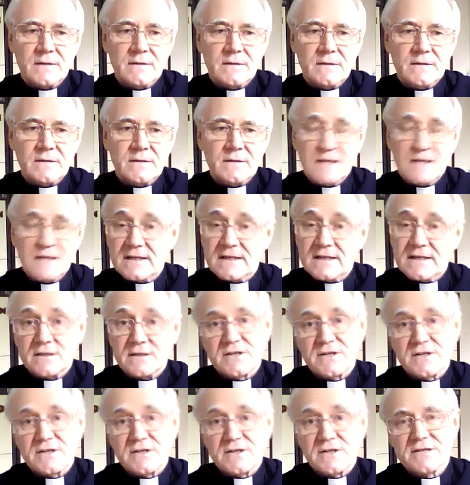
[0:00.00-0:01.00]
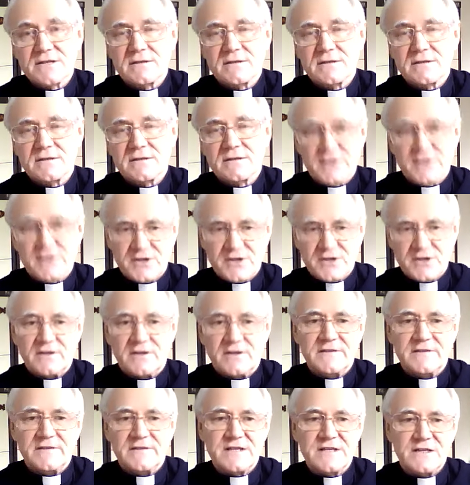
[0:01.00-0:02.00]
Deacons are the
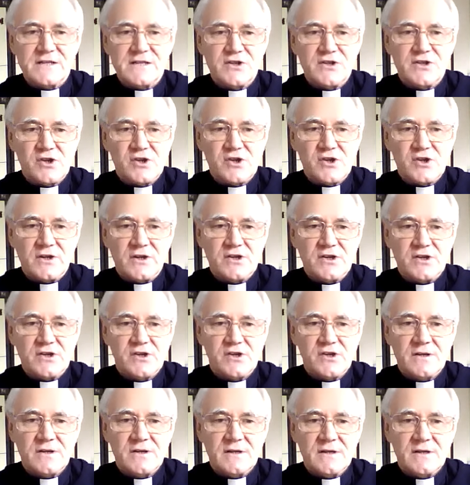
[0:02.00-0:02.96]
servants in the church.